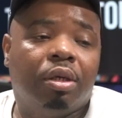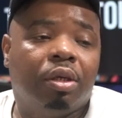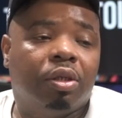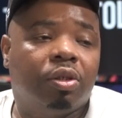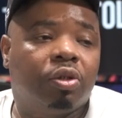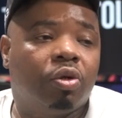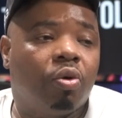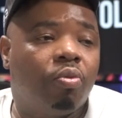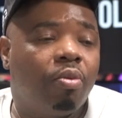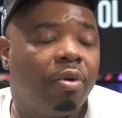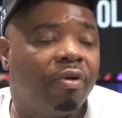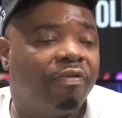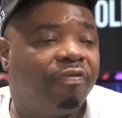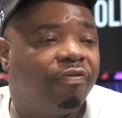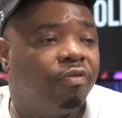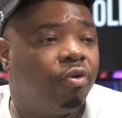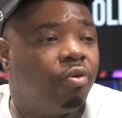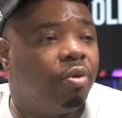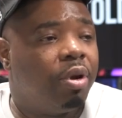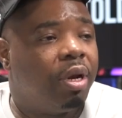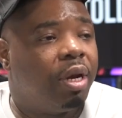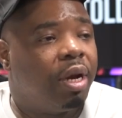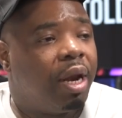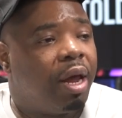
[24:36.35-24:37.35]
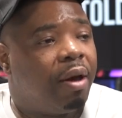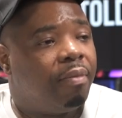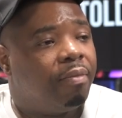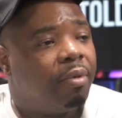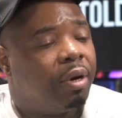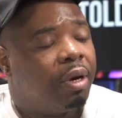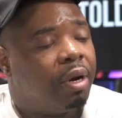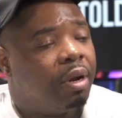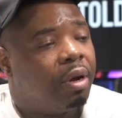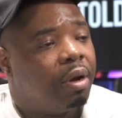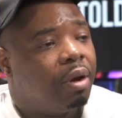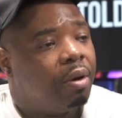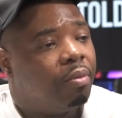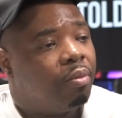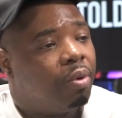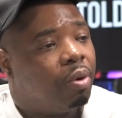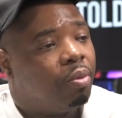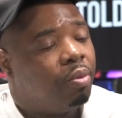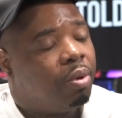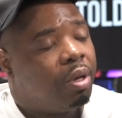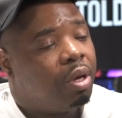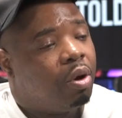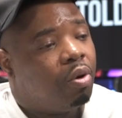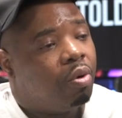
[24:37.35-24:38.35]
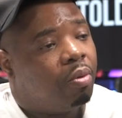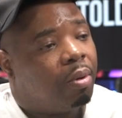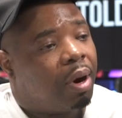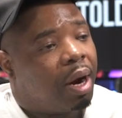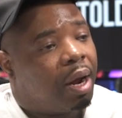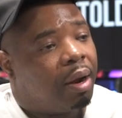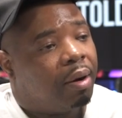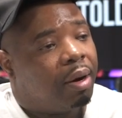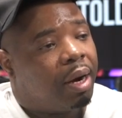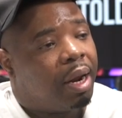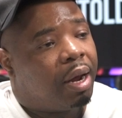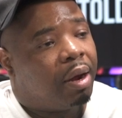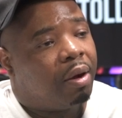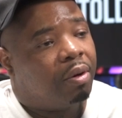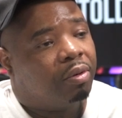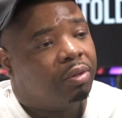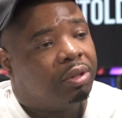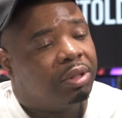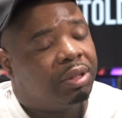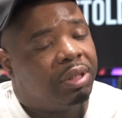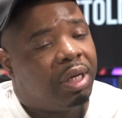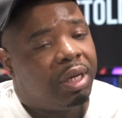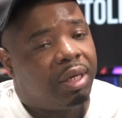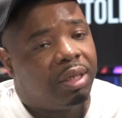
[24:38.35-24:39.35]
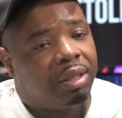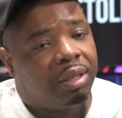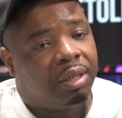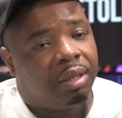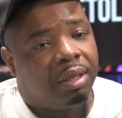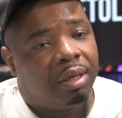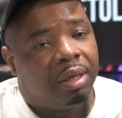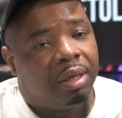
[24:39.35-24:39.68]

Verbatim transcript: So when 411, uh, when we go around now on 6,